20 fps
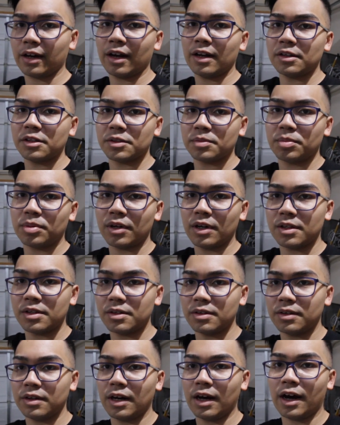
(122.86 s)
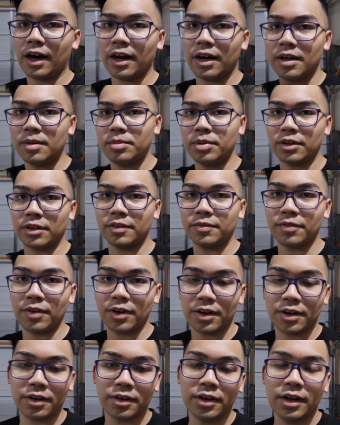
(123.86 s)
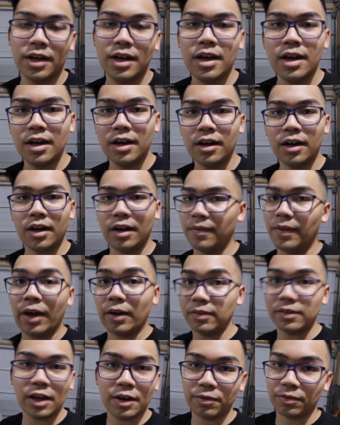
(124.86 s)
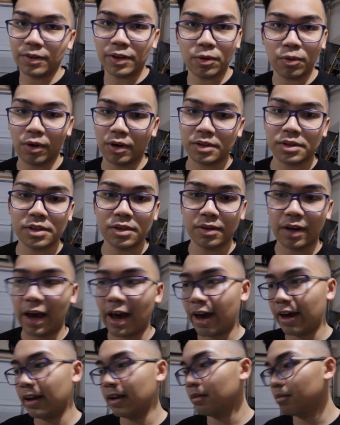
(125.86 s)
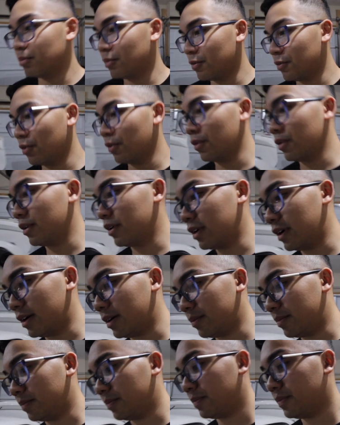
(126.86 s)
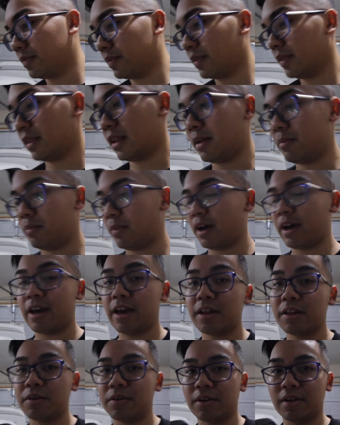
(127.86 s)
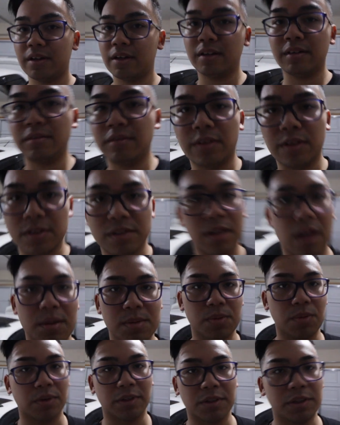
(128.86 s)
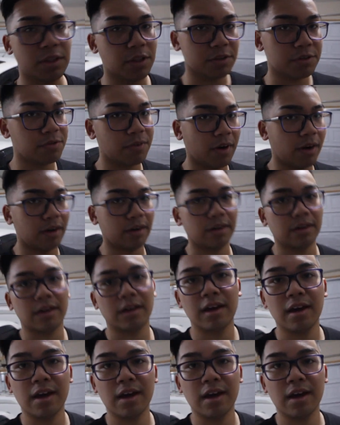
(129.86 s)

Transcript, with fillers: kind of just put into a high input converter. Uh, that definitely works too. I had it before um, my head unit and the subs worked just fine.